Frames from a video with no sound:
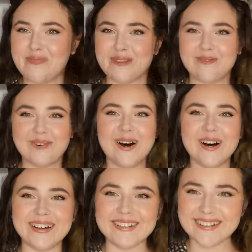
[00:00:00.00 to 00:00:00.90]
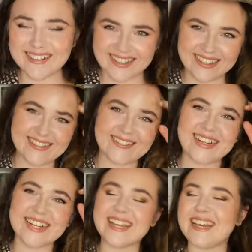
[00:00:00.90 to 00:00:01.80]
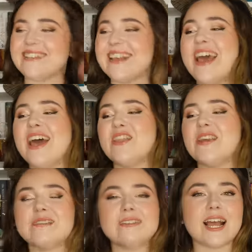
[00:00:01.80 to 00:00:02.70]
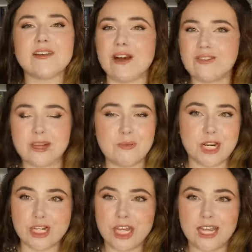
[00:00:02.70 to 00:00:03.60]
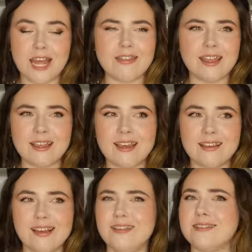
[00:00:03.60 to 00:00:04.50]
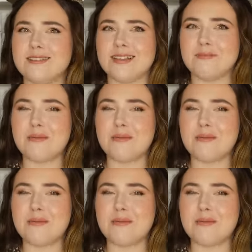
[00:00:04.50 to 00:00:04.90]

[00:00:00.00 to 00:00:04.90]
been forced into reading this. This is like a five star prediction. I think it is,